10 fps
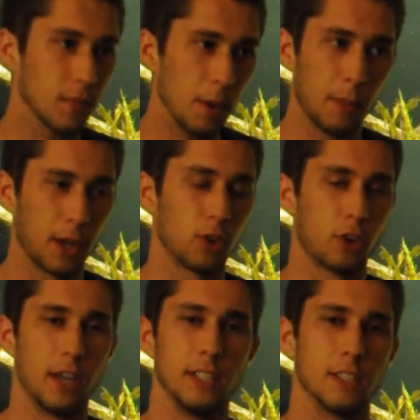Michael
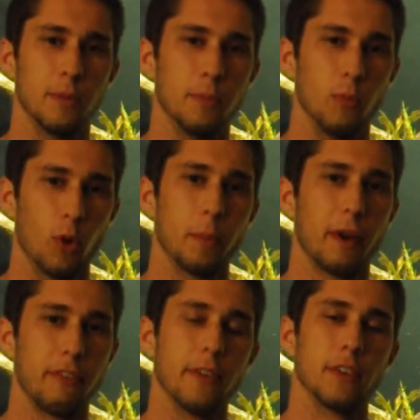Crichton's one of my
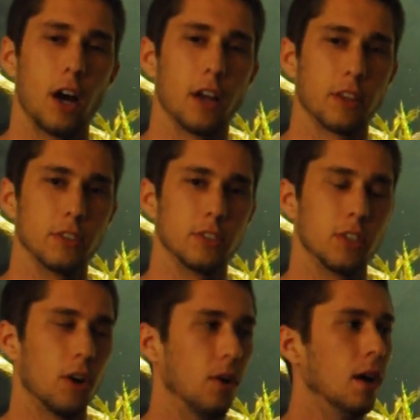favorite authors,
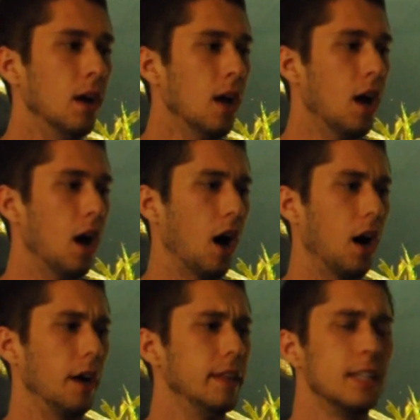so.
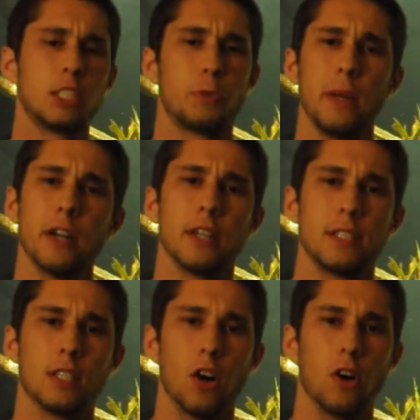Uh, in the
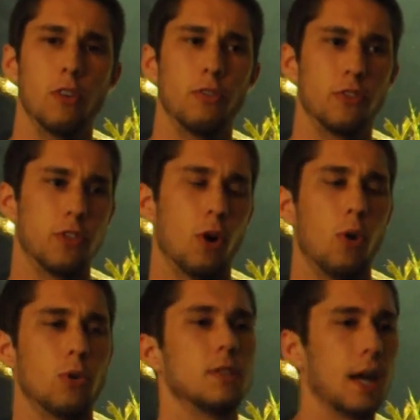spirit of the
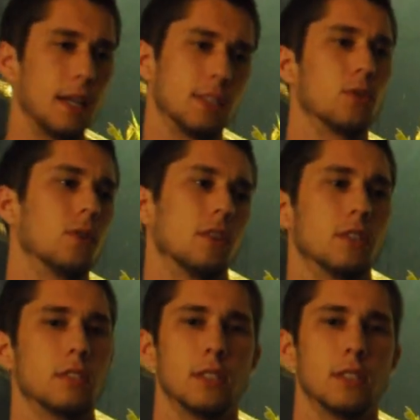whole dinosaurs